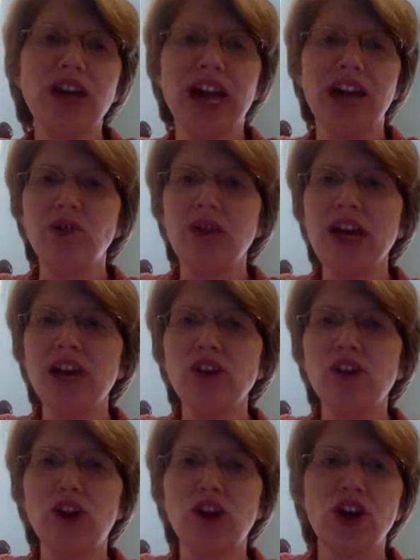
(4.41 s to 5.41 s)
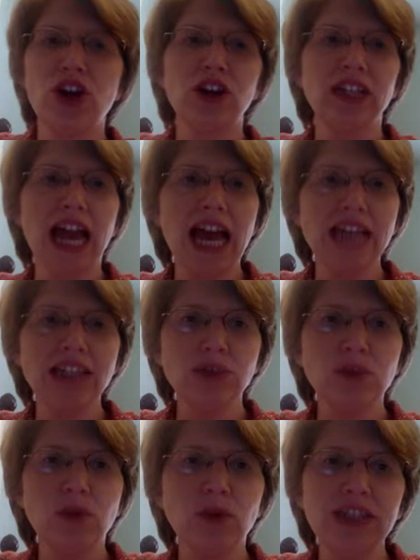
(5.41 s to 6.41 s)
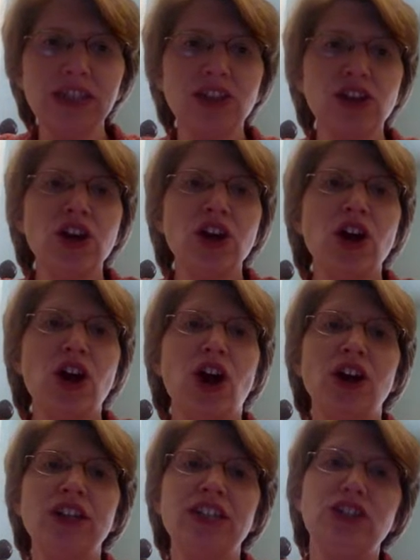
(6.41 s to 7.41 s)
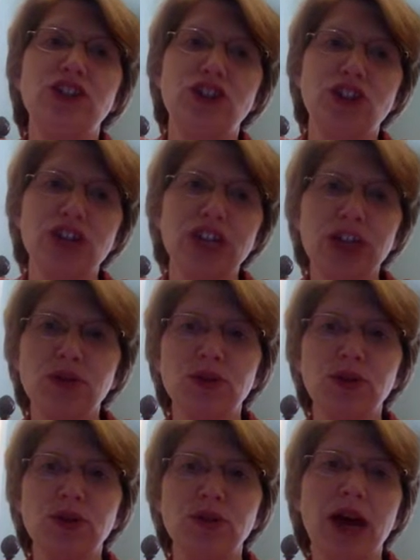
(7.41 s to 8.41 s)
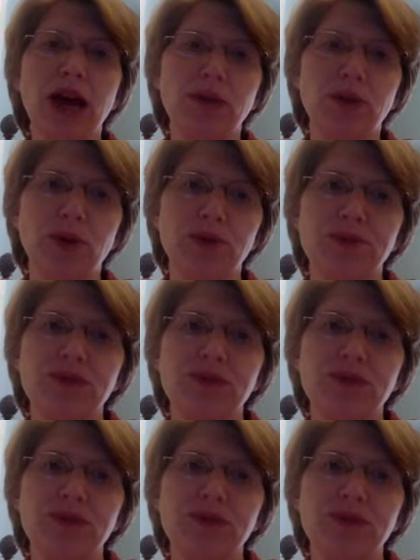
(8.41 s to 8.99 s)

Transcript: and we are on our last point on this journey through the Bible.